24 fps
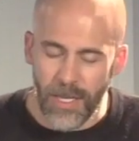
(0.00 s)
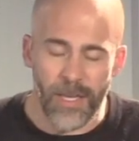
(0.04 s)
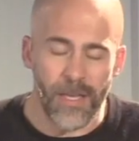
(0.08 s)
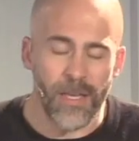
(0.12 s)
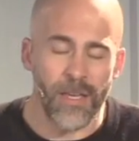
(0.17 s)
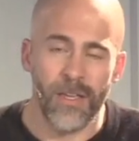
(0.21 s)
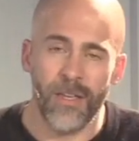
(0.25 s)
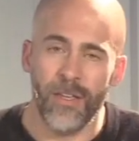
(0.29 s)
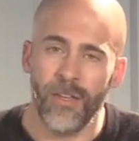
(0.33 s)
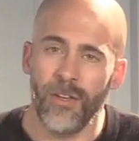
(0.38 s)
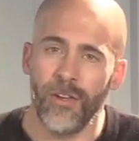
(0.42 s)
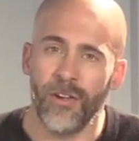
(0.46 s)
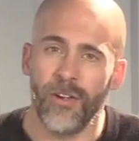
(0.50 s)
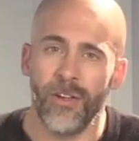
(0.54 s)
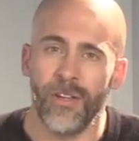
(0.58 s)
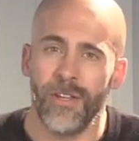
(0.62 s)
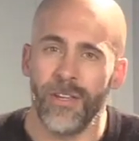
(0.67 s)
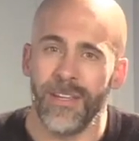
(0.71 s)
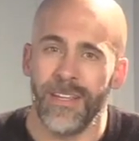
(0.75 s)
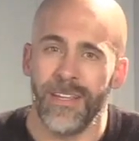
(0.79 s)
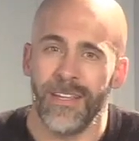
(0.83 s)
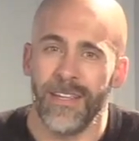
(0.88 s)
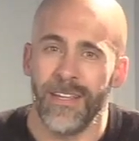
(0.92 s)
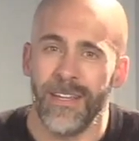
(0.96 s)

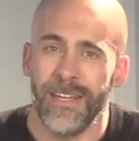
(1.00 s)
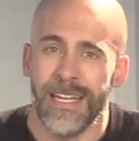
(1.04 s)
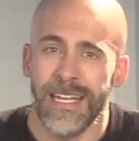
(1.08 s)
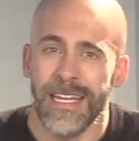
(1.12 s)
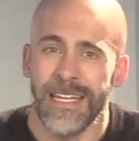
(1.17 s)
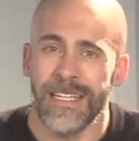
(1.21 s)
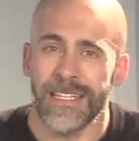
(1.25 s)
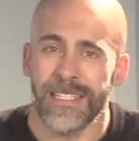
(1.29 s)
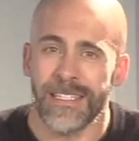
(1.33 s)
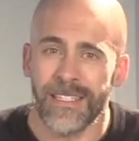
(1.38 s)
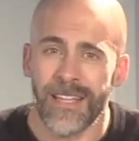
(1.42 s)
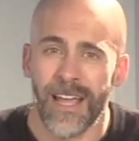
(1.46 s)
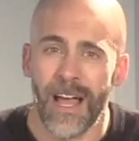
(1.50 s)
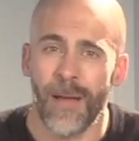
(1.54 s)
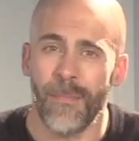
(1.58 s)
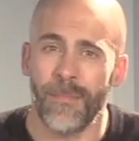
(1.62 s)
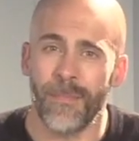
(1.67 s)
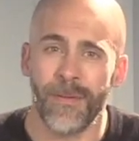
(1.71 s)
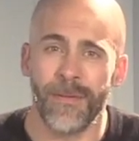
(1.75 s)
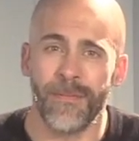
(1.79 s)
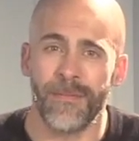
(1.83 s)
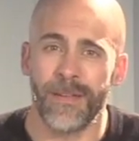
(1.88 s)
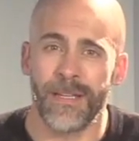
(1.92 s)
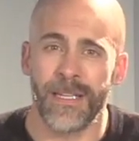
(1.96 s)
you need to
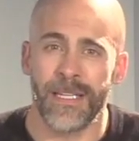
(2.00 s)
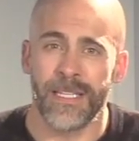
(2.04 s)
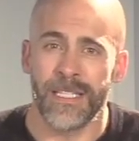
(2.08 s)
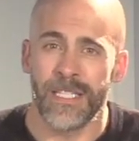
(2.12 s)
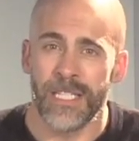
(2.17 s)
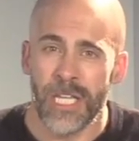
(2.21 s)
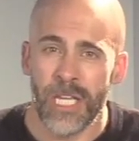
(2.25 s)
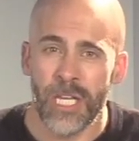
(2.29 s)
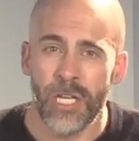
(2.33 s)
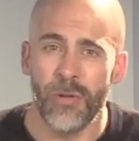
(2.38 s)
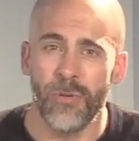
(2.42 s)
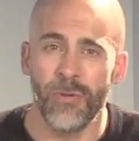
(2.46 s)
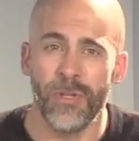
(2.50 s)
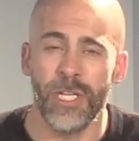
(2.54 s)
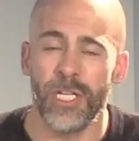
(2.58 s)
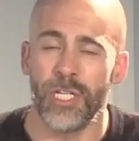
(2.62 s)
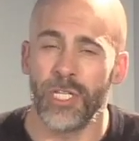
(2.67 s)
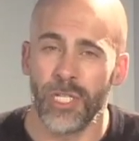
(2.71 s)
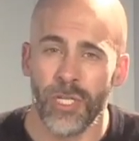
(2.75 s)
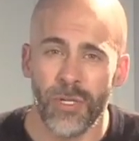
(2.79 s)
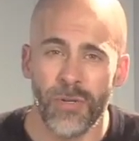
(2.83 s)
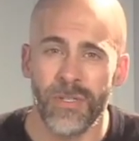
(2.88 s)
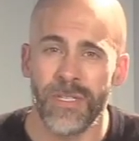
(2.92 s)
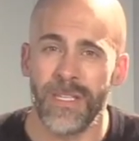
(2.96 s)
stop continually
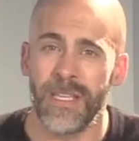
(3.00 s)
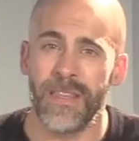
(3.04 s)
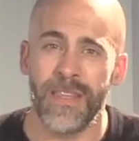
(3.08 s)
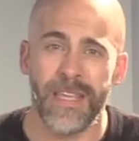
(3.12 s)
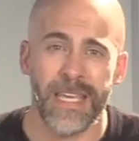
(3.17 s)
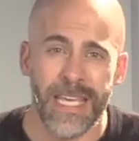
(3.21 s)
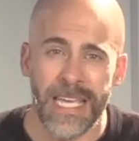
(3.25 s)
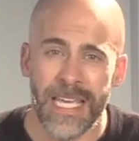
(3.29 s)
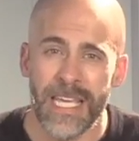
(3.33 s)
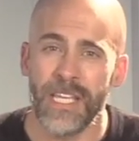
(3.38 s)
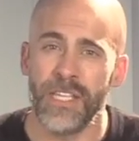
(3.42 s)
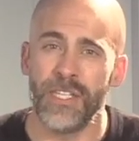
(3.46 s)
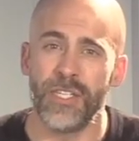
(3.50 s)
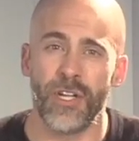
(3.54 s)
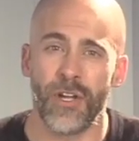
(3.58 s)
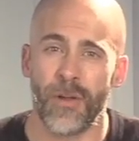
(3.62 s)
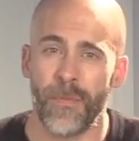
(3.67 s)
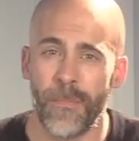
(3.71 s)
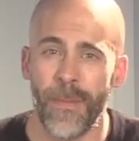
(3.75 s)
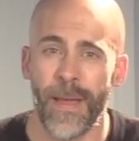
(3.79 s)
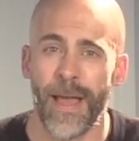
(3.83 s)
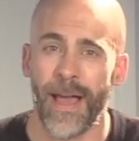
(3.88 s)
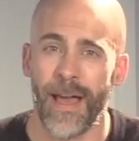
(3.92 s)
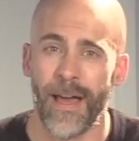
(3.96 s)
choosing the easier
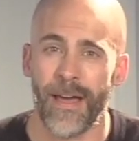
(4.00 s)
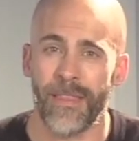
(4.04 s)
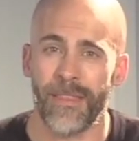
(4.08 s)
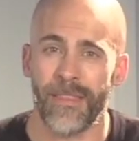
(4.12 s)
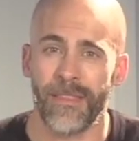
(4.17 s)
path,